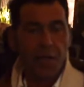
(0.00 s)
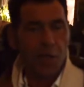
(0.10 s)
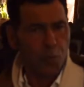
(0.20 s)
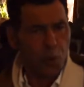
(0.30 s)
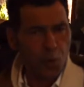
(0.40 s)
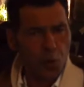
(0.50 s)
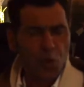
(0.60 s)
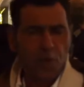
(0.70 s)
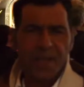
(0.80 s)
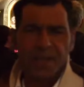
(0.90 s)
It would
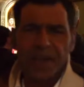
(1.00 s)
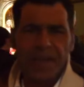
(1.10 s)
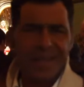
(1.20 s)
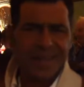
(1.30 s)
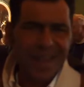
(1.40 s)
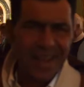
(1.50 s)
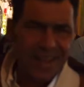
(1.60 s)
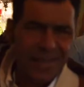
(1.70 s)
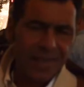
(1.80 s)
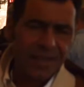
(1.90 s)
usually take
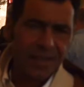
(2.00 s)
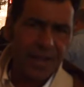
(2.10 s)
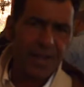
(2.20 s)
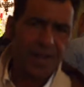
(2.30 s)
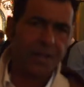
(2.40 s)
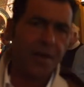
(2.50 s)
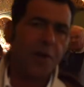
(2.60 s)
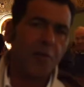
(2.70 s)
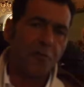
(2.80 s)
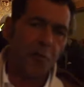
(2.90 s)
days and days
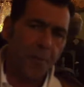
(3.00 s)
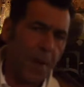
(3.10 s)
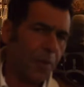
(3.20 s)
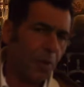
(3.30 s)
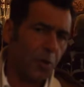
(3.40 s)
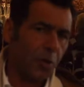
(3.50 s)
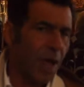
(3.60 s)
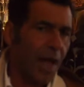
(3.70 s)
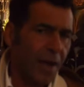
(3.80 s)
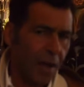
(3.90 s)
for people to
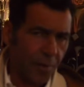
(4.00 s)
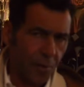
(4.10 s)
die on the